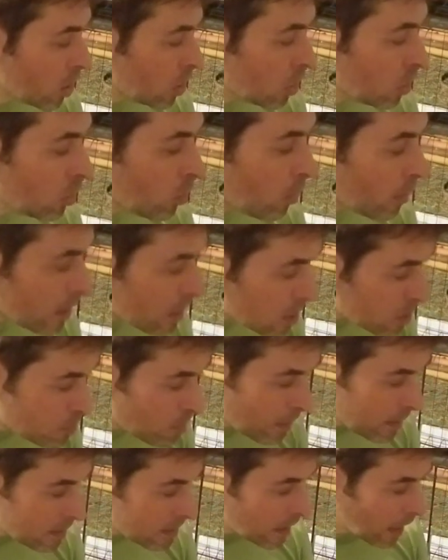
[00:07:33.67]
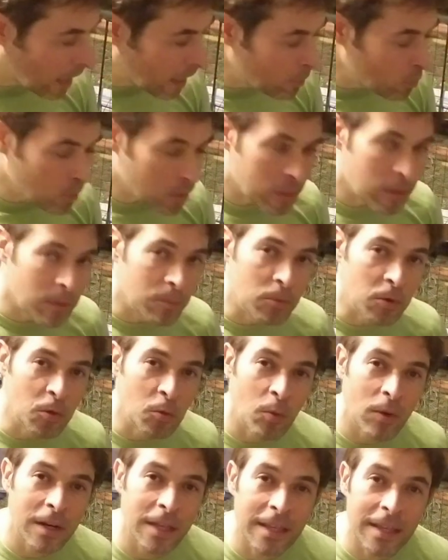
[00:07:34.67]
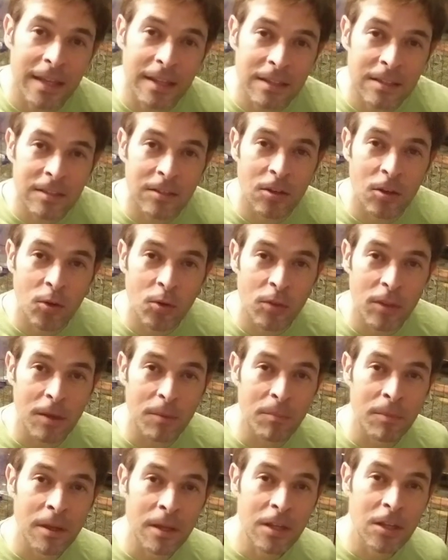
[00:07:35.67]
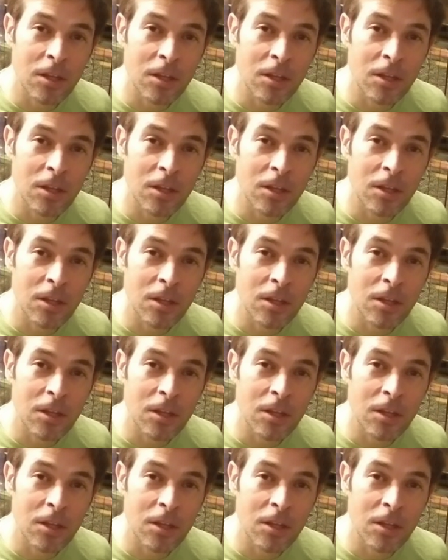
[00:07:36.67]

You want to spend time with them. You want to get to know them.